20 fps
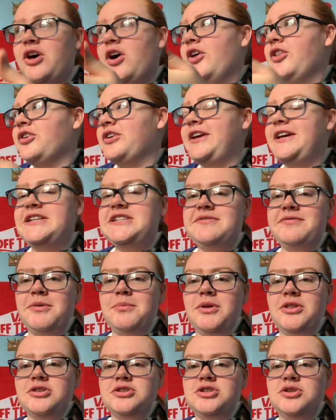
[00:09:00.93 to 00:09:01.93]
other kids from
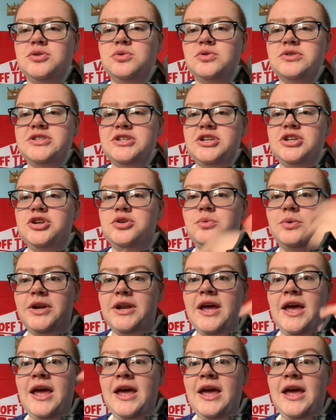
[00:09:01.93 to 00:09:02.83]
other schools, and you would